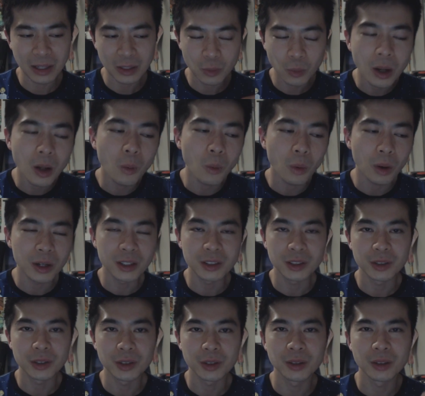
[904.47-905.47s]
That's what I
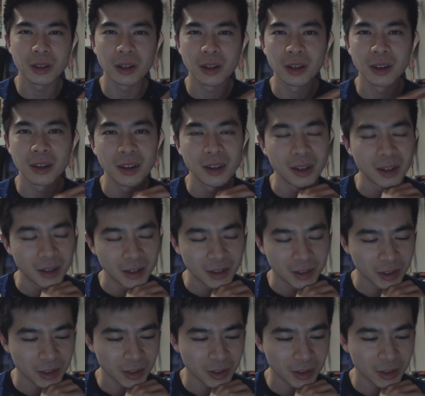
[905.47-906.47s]
wanted to do.
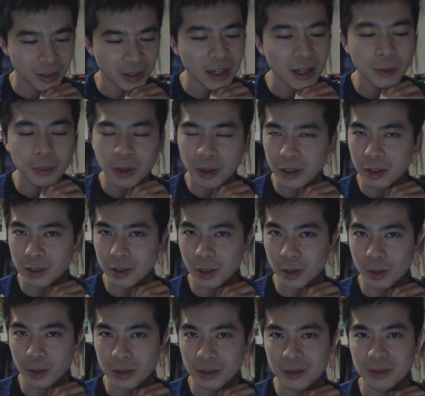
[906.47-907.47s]
So now I'm going in
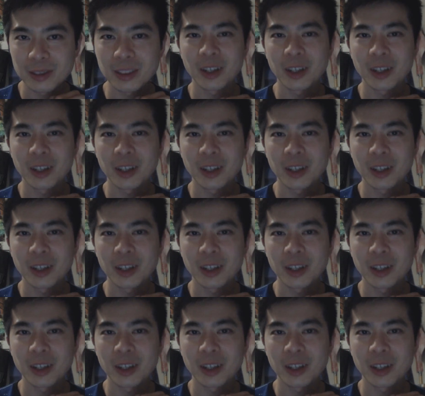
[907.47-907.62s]
circles.